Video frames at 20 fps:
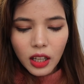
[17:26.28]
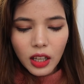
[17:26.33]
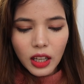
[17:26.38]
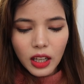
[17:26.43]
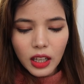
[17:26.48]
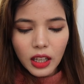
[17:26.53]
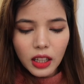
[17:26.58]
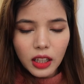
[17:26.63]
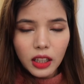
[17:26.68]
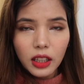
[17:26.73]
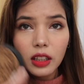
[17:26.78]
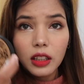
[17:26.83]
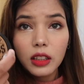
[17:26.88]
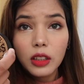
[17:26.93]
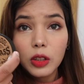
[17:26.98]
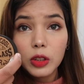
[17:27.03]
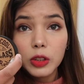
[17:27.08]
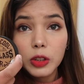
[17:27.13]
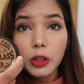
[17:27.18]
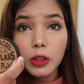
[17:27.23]
and
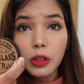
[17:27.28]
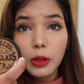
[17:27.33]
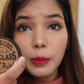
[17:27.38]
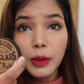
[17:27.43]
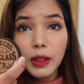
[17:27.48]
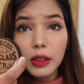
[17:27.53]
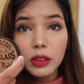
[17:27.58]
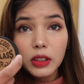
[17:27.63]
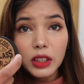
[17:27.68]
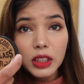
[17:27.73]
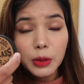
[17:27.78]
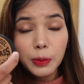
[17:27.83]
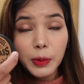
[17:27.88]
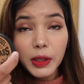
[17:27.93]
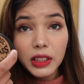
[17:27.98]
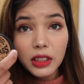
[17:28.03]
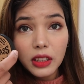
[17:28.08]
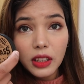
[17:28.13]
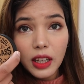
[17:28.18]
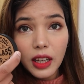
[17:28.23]
not sure about this,
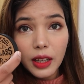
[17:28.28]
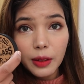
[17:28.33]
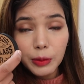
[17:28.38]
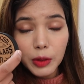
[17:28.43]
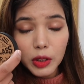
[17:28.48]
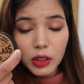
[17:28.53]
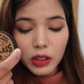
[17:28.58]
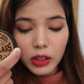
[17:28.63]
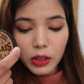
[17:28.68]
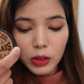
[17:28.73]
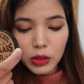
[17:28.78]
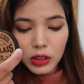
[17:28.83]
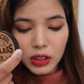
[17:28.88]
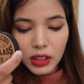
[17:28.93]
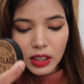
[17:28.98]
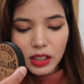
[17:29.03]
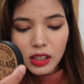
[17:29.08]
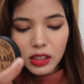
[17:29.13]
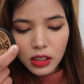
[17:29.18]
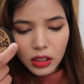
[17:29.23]
but I'm gonna use
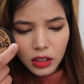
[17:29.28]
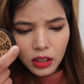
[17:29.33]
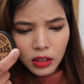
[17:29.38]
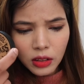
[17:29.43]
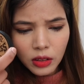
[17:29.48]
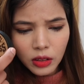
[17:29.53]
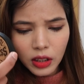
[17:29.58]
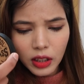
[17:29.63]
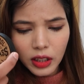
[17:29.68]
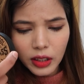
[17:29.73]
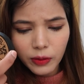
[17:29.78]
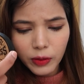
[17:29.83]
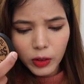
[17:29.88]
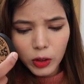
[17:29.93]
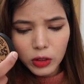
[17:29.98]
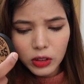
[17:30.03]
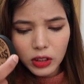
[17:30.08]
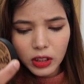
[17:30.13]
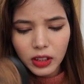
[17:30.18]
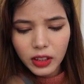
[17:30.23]
this in
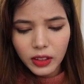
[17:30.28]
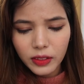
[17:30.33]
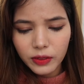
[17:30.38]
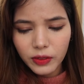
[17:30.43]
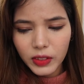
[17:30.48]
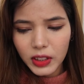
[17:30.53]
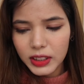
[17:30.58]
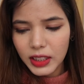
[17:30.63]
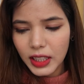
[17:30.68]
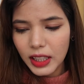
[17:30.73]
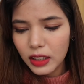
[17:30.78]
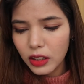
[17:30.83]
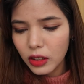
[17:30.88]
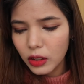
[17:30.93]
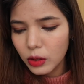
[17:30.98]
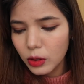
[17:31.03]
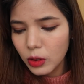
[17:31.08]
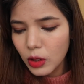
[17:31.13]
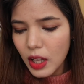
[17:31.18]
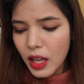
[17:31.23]
future and will tell
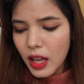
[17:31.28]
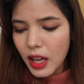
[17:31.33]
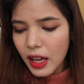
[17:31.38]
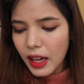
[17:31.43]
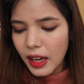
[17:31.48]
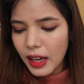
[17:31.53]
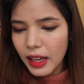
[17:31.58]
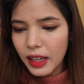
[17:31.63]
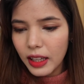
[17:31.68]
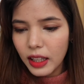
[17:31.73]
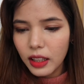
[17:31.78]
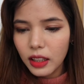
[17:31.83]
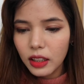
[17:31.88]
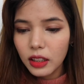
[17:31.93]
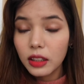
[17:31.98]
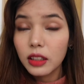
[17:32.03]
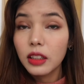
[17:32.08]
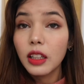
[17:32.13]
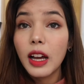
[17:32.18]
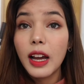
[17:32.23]
you.
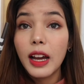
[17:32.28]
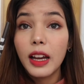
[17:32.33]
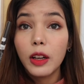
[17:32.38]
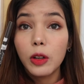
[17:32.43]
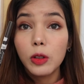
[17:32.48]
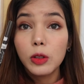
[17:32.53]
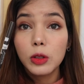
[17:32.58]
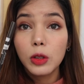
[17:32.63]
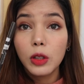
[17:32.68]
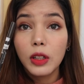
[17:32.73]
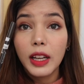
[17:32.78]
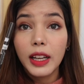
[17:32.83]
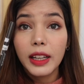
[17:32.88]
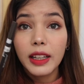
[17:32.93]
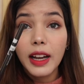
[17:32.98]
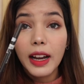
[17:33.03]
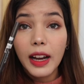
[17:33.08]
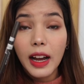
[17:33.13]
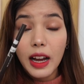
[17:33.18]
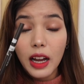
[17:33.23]
And I also
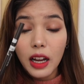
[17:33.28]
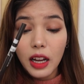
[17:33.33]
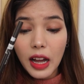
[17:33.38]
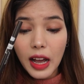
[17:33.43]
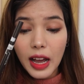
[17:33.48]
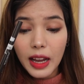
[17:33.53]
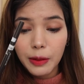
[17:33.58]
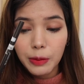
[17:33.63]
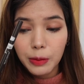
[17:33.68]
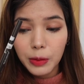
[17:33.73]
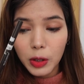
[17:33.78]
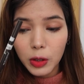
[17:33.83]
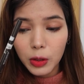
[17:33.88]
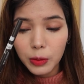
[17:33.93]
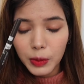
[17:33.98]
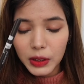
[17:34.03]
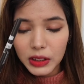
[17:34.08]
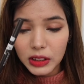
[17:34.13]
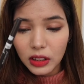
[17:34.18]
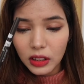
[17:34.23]
like eyebrow
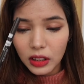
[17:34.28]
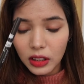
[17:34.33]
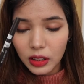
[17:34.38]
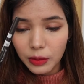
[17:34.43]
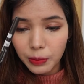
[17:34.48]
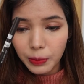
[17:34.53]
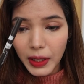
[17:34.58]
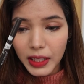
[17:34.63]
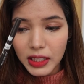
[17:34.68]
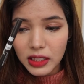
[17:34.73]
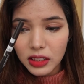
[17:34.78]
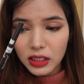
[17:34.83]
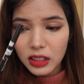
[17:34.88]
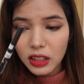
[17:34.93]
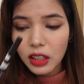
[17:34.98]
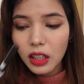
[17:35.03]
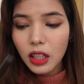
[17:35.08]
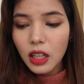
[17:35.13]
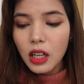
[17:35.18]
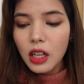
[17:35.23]

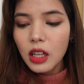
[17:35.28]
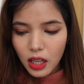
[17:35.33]
pencil.